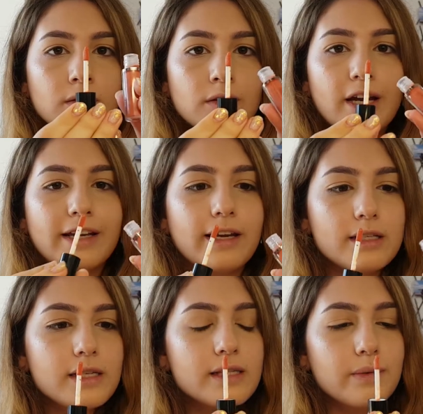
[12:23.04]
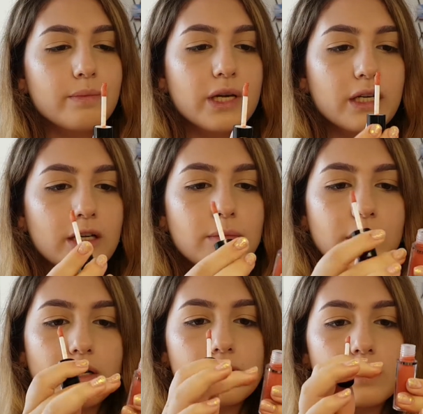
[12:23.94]
I guess it's a mini
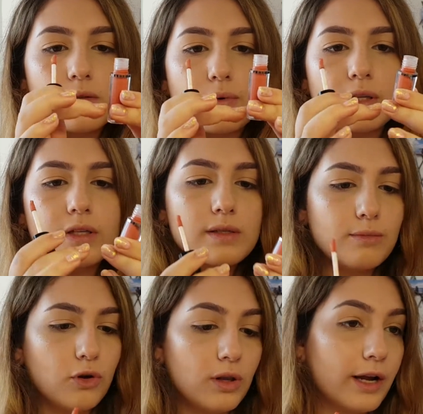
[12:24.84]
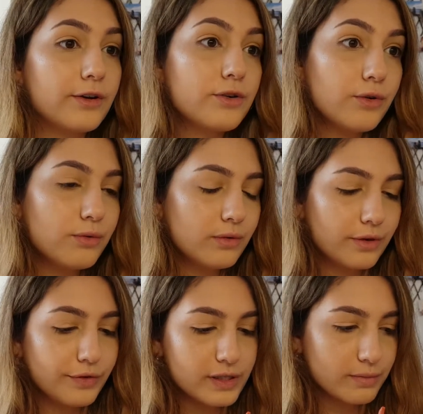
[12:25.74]
because it's really small. I don't know
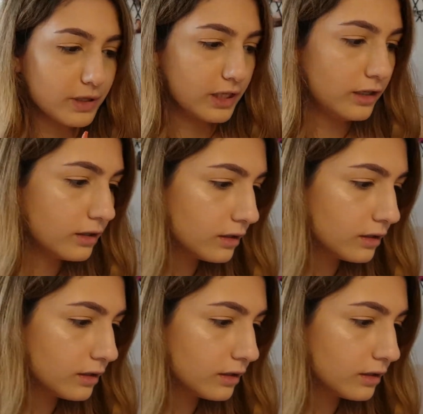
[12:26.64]
if it's a mini.